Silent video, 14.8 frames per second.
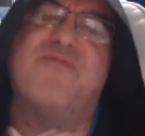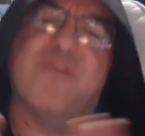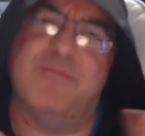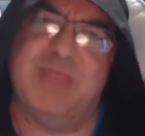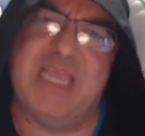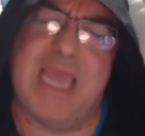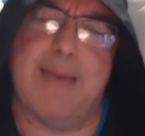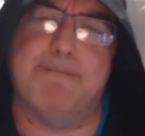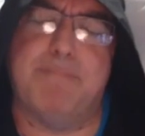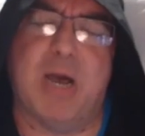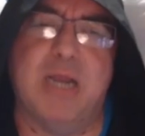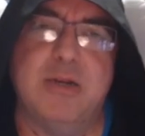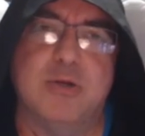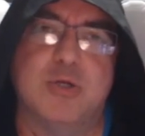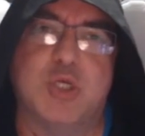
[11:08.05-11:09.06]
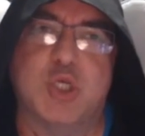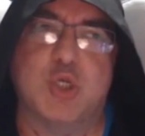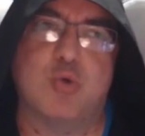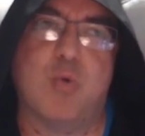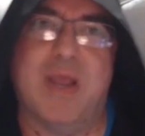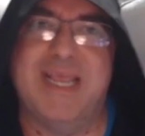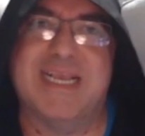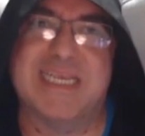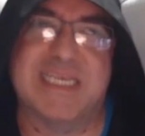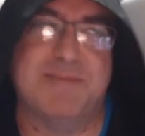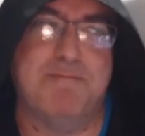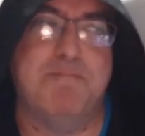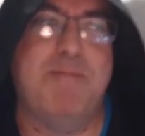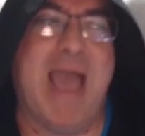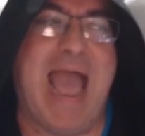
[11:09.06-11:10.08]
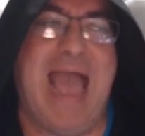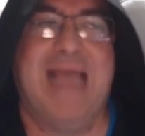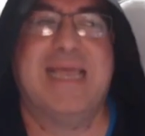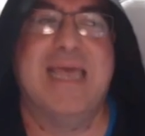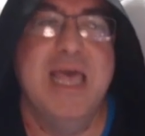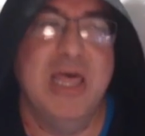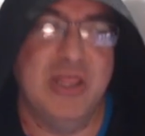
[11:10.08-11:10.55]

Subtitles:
from The Empire Strikes Back.